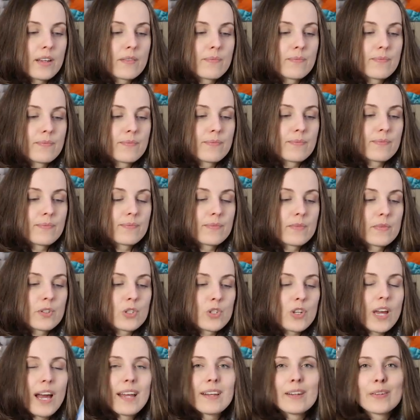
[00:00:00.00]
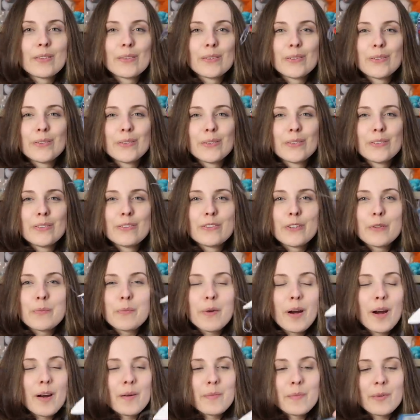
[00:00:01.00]
and shadow for
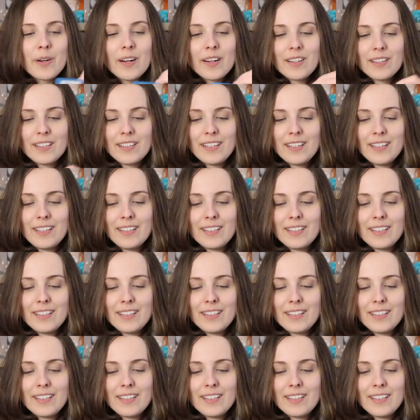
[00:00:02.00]
Barbara.